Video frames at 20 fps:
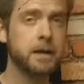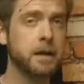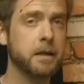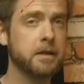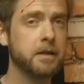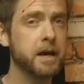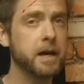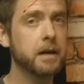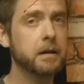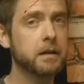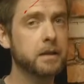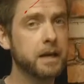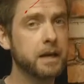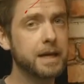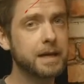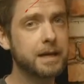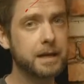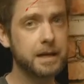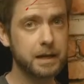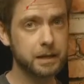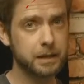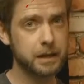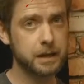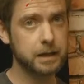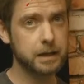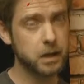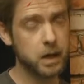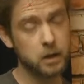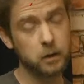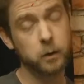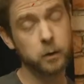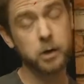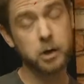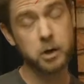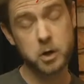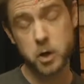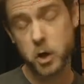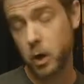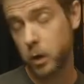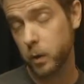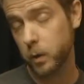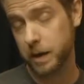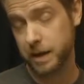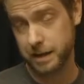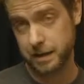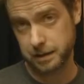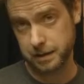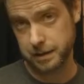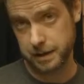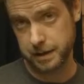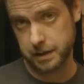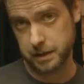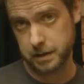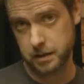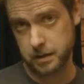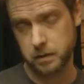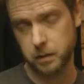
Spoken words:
that the healing, or no healing,